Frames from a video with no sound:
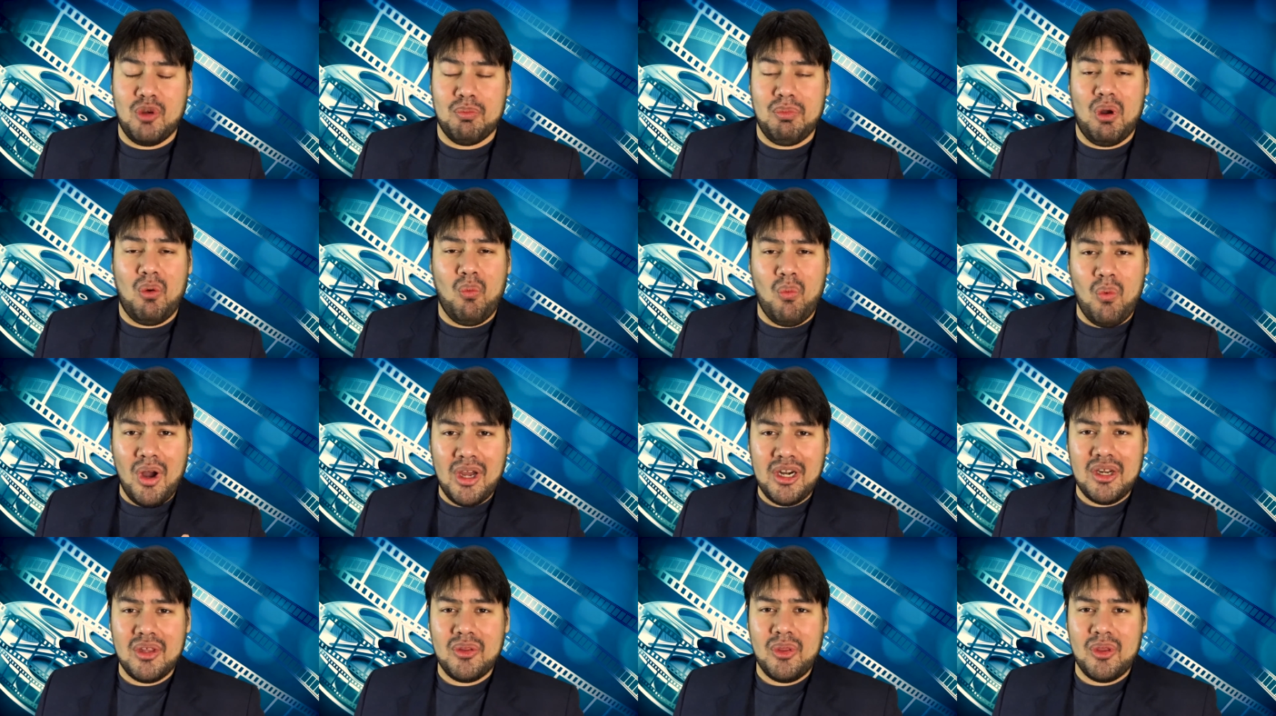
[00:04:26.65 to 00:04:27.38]
But
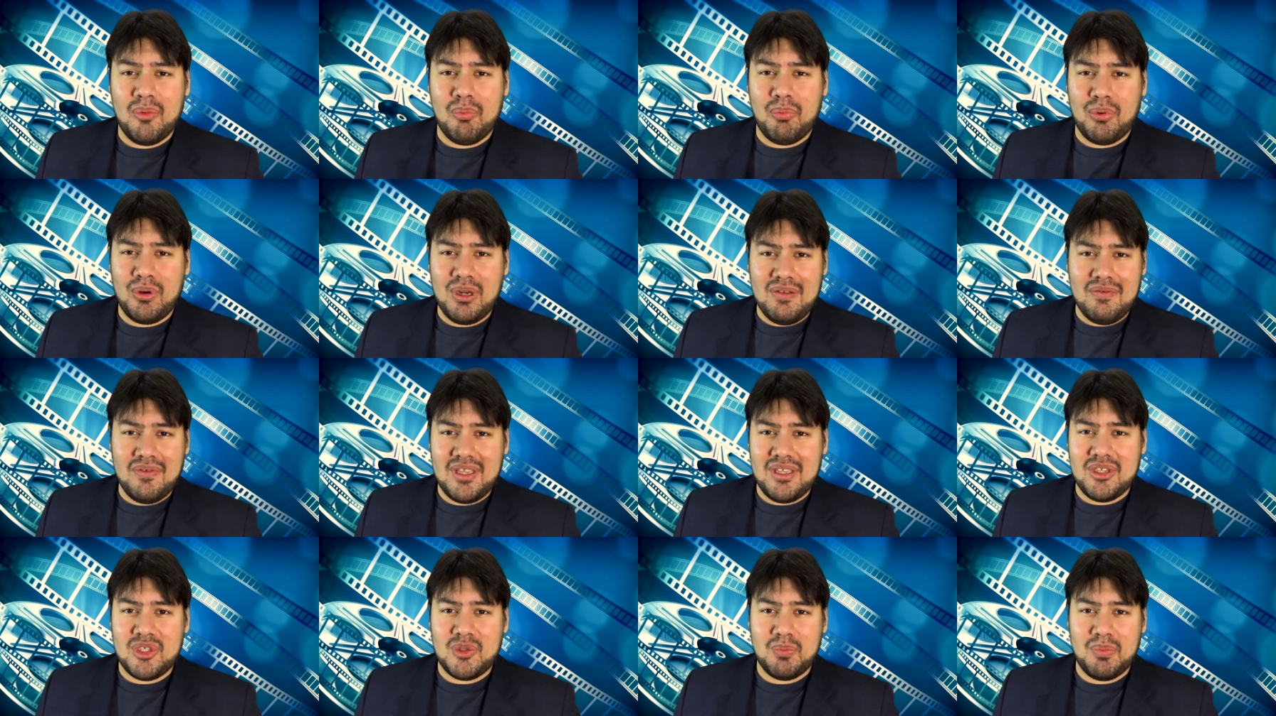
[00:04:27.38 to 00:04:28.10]
one of the
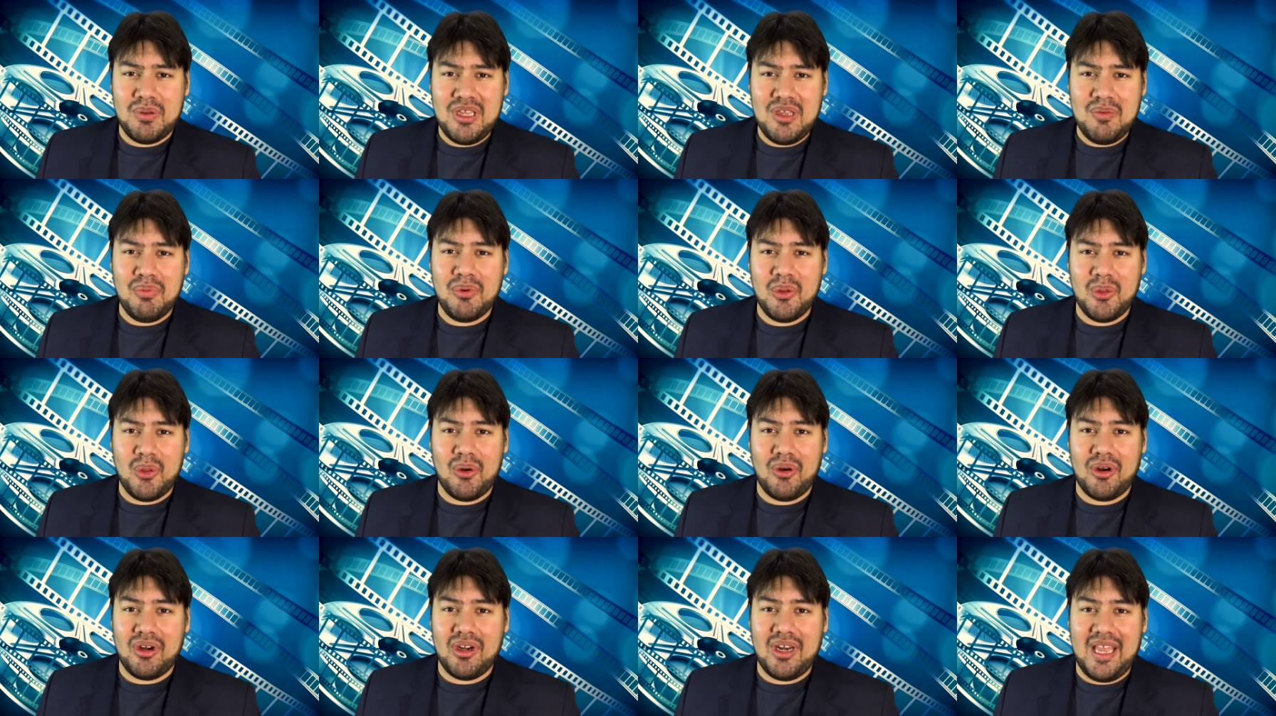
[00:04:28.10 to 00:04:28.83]
previous people
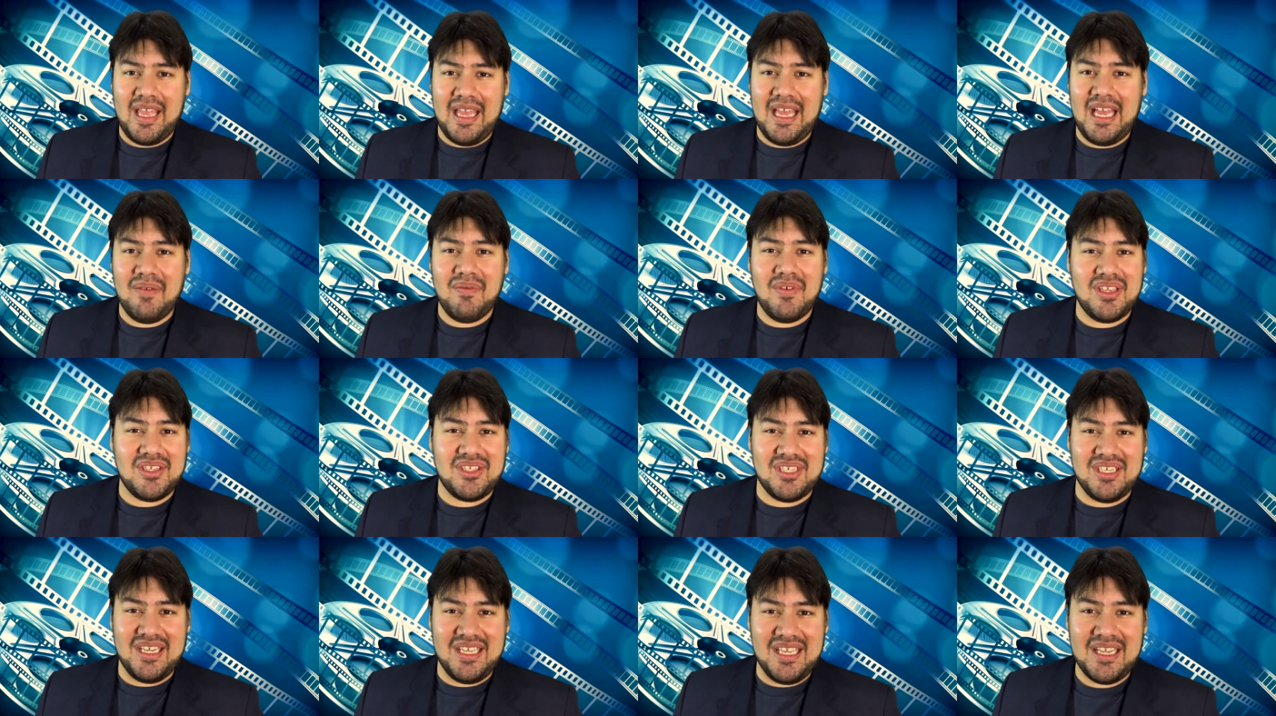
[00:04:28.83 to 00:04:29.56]
they're going to have as
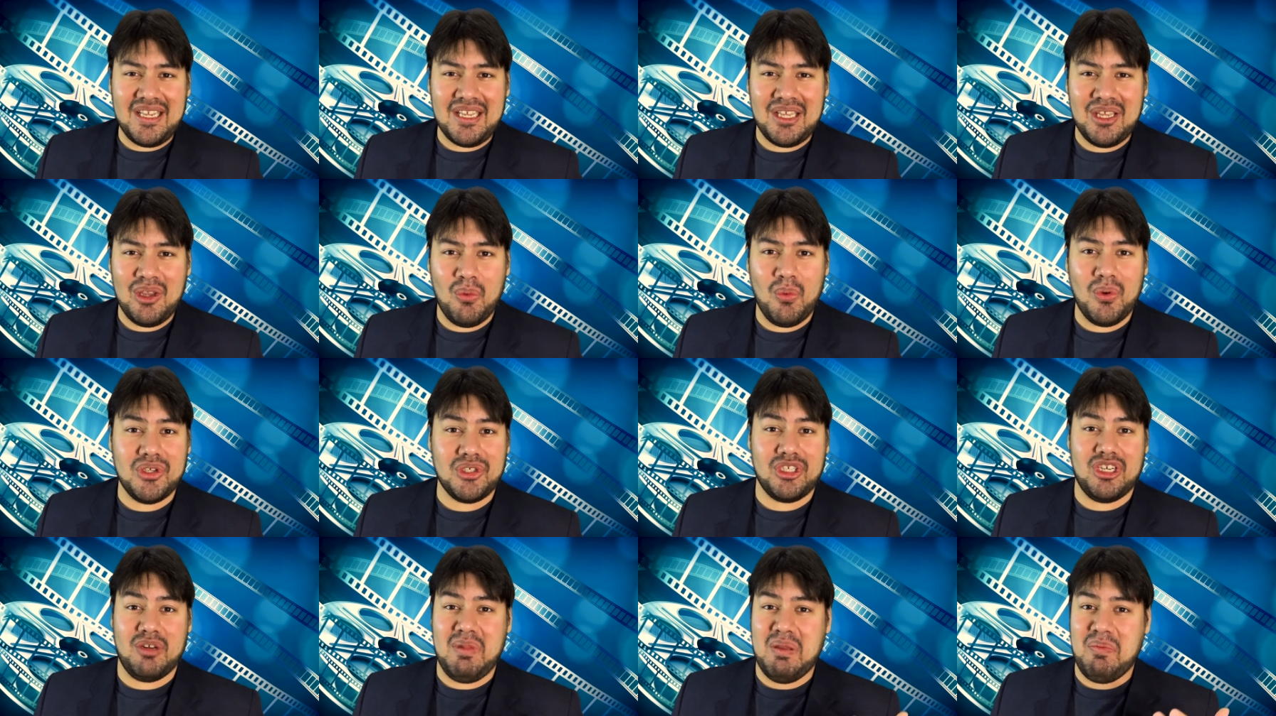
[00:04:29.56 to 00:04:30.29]
Nick was
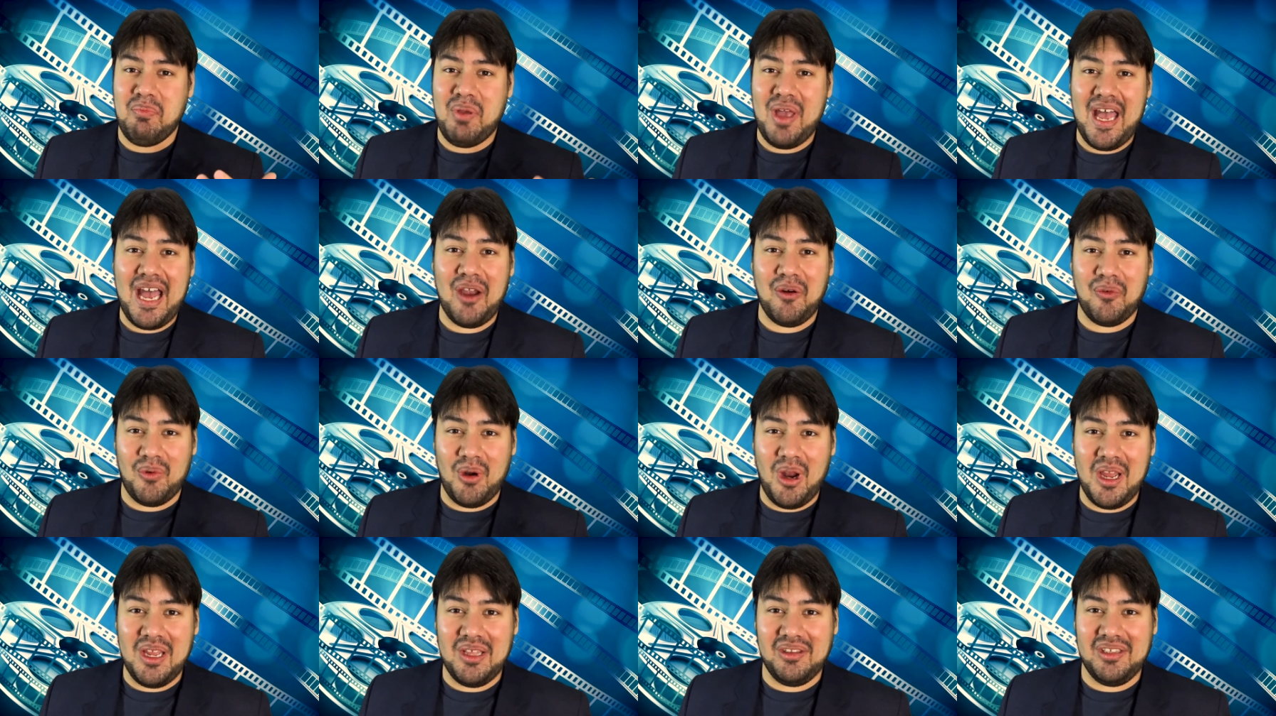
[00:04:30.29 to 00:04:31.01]
going to be Pat
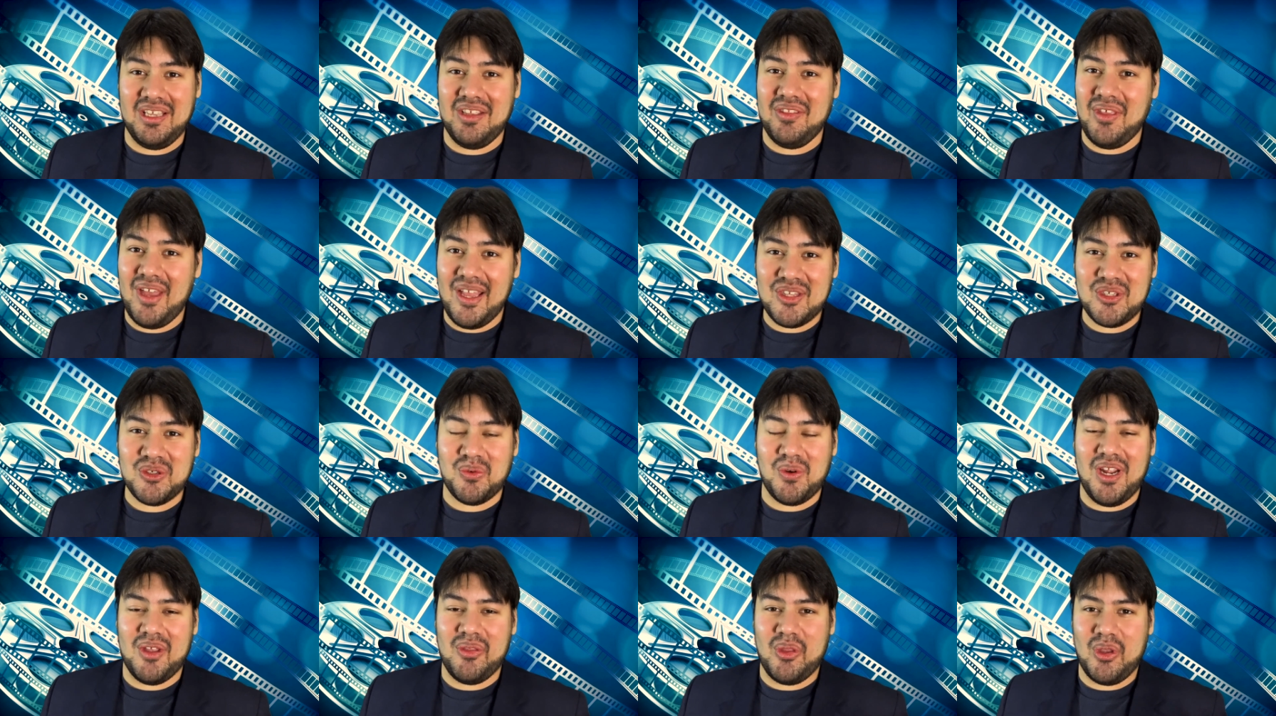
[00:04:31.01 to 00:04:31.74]
Riley. That's
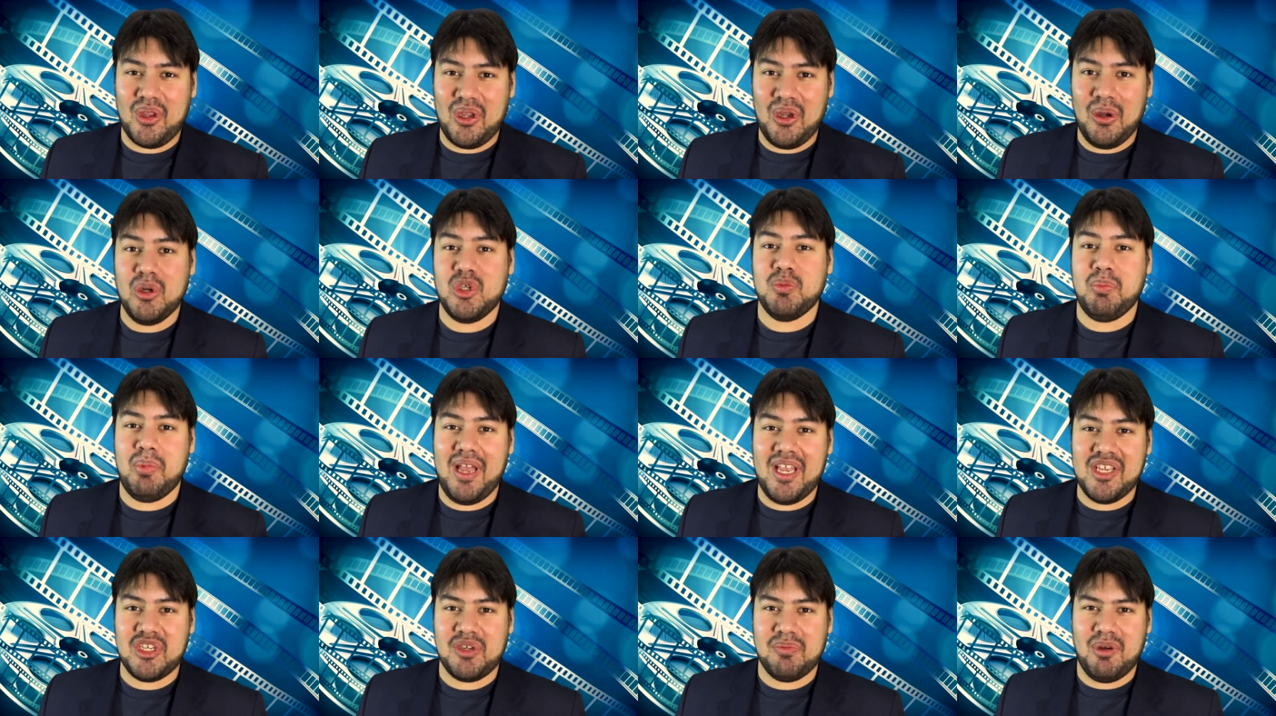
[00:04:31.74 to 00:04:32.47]
right, the coach
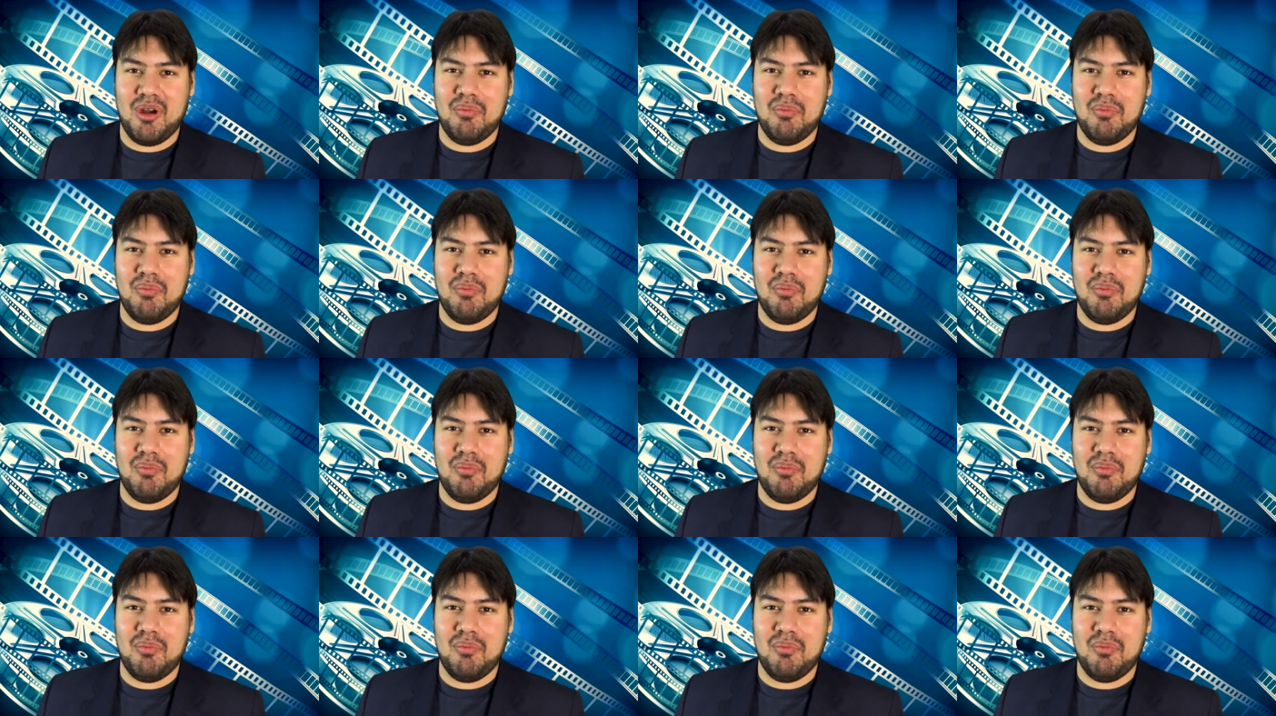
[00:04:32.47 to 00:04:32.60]
basketball